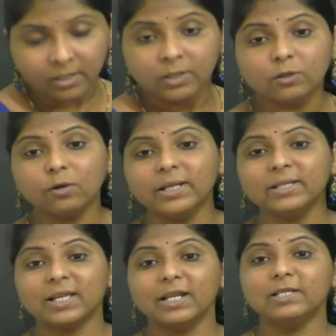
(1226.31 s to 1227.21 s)
So in
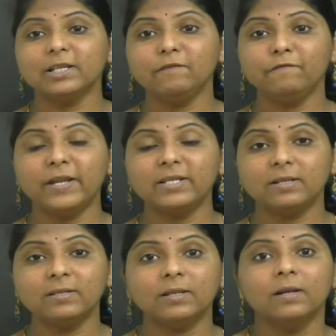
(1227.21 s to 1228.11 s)
senescent
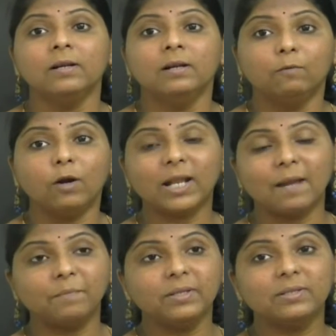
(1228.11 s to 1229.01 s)
phases, what
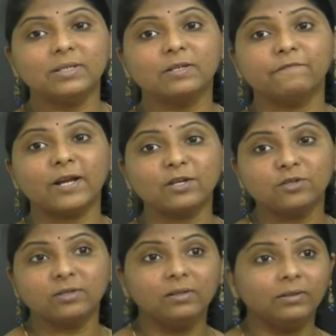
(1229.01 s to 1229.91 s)
happens is
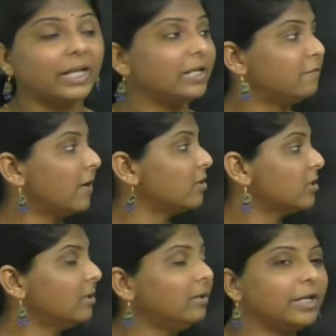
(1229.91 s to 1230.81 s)
there is
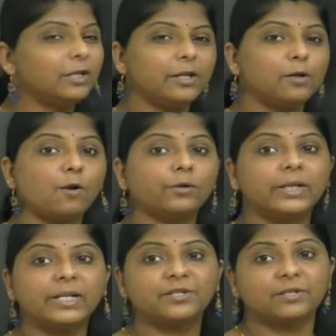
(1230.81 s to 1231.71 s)
functional
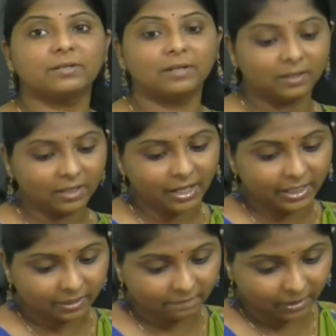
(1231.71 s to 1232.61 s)
deterioration anta
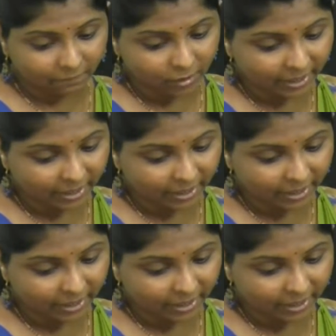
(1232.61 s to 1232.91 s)
kariteve navu.